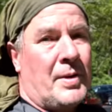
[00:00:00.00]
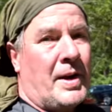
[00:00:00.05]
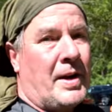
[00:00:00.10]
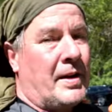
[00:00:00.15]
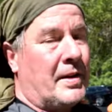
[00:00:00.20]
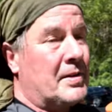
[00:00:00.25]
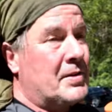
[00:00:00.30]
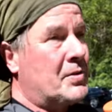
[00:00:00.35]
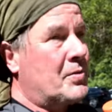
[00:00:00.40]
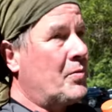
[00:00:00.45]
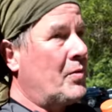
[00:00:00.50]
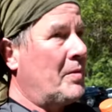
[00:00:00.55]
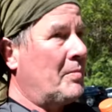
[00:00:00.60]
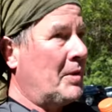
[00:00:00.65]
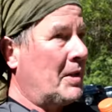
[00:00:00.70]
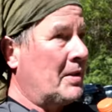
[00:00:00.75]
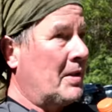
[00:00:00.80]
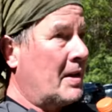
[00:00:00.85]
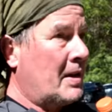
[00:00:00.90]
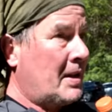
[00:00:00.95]
we got
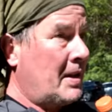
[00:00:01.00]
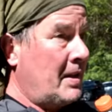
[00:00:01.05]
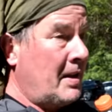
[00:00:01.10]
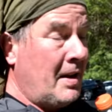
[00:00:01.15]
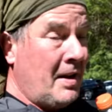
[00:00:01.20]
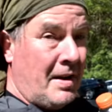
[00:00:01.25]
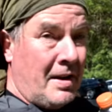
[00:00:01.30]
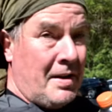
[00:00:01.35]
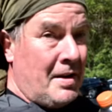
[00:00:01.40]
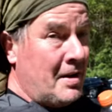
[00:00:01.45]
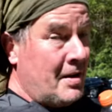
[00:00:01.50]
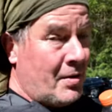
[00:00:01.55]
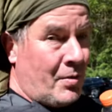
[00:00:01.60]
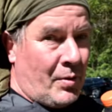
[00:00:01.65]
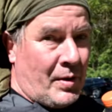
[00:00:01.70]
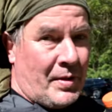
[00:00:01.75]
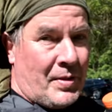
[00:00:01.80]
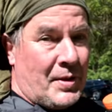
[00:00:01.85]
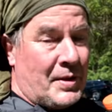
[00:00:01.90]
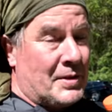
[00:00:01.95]
extremely lucky
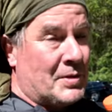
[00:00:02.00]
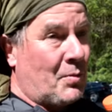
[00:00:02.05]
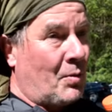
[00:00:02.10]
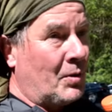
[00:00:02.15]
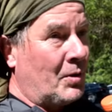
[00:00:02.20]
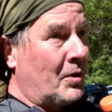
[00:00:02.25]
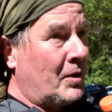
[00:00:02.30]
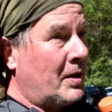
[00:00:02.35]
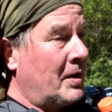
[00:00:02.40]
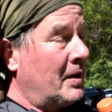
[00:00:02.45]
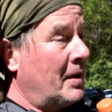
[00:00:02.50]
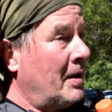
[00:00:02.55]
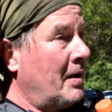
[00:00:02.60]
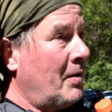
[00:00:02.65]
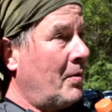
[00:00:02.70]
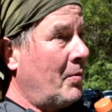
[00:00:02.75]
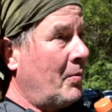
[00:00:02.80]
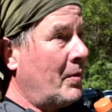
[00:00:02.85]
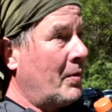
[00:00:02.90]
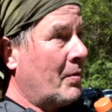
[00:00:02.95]
the way things were looking,
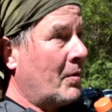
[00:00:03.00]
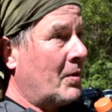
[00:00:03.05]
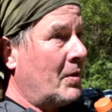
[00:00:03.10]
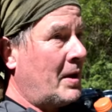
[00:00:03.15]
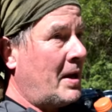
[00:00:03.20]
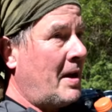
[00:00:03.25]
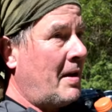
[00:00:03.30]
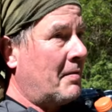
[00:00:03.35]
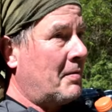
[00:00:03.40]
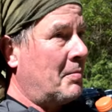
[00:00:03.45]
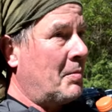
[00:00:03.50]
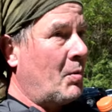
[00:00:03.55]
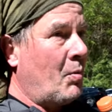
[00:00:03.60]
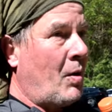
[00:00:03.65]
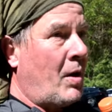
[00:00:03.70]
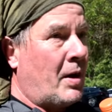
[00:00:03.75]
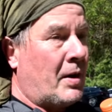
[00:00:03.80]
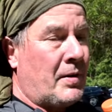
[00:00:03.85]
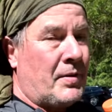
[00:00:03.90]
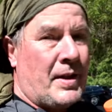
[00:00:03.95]
we were going to have to be
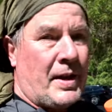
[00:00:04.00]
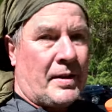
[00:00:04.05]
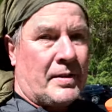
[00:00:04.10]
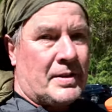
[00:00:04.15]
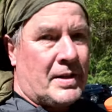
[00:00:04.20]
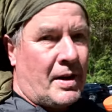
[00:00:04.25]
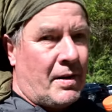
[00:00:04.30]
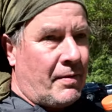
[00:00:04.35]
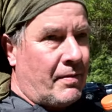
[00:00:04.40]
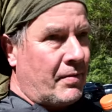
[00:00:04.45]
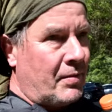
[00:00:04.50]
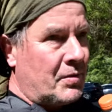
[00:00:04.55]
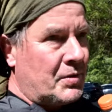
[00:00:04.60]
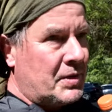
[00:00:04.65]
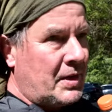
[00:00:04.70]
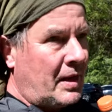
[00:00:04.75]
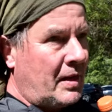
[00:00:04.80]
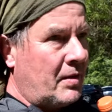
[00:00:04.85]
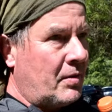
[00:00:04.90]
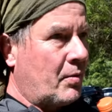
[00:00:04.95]
walking that entire
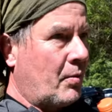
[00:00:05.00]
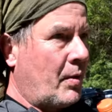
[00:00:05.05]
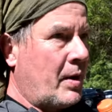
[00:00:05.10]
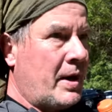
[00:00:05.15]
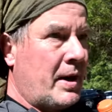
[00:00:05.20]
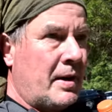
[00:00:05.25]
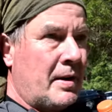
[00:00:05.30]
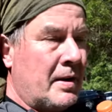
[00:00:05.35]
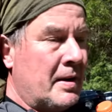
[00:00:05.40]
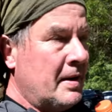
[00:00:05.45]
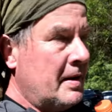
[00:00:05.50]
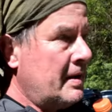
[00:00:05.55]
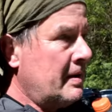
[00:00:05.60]
first day in the rain.